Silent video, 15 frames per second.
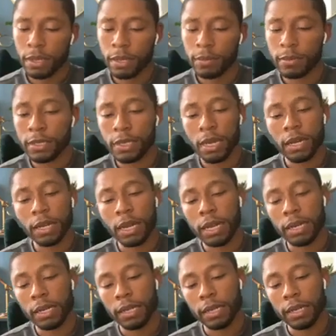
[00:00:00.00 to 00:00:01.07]
satellite.
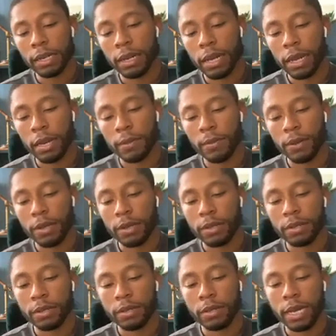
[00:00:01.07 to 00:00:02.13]
Again, I'm a
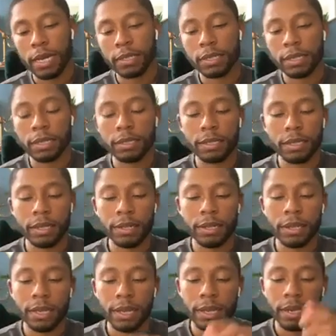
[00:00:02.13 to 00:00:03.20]
NASA engineer
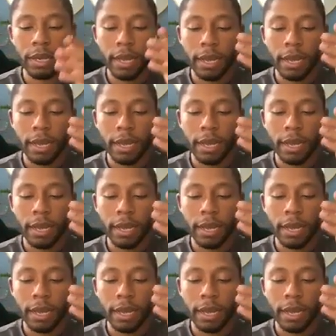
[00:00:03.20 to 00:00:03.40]
that